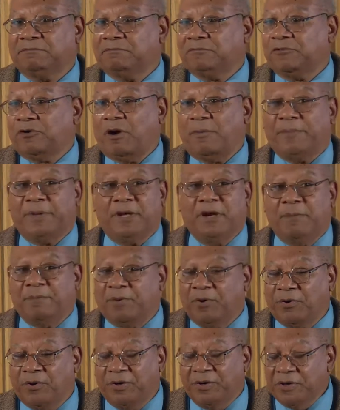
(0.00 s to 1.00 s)
cropping up
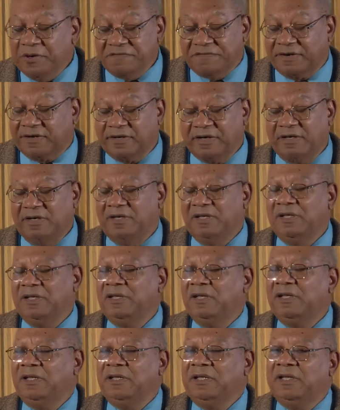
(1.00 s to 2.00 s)
all over,
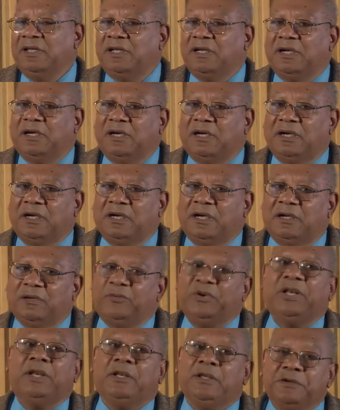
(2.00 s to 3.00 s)
uh,
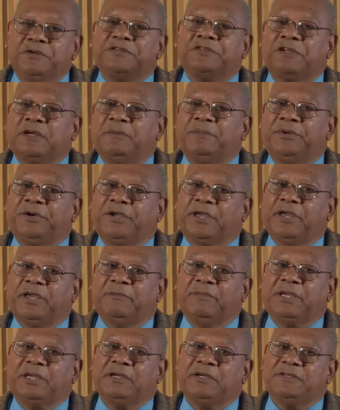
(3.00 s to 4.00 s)
will lose their bouquet
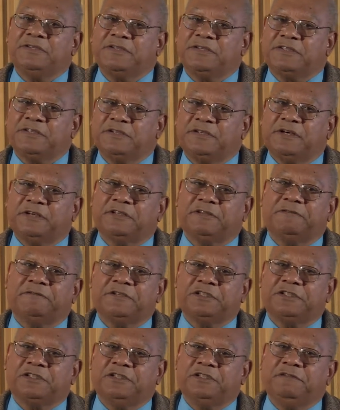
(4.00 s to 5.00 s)
because it's an
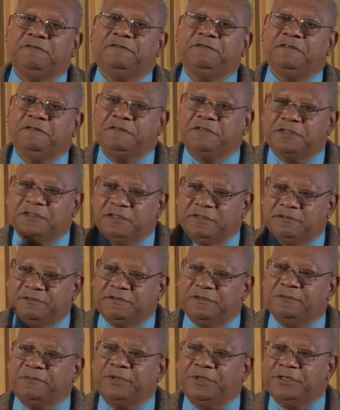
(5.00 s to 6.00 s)
artificial infusion. If
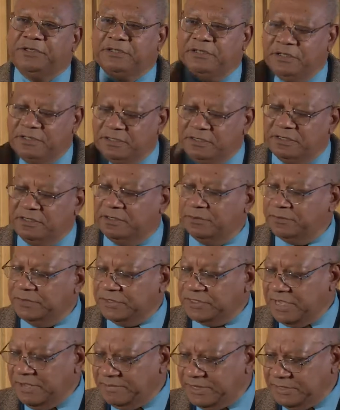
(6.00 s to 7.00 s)
you put it in, it will
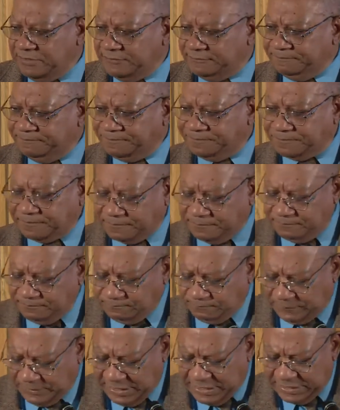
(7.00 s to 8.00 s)
come out
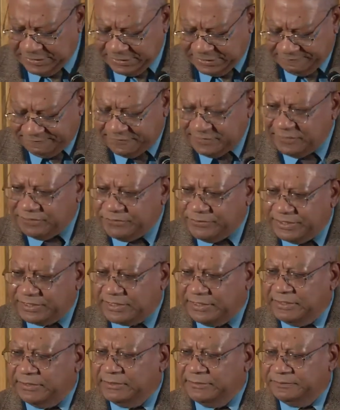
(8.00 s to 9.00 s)
and it'll fade
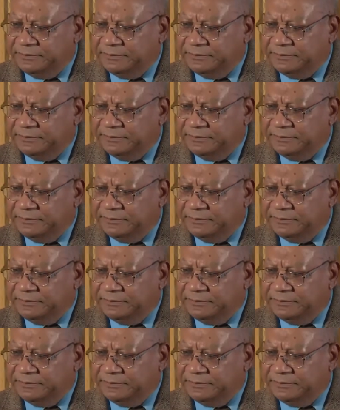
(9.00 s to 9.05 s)
quickly.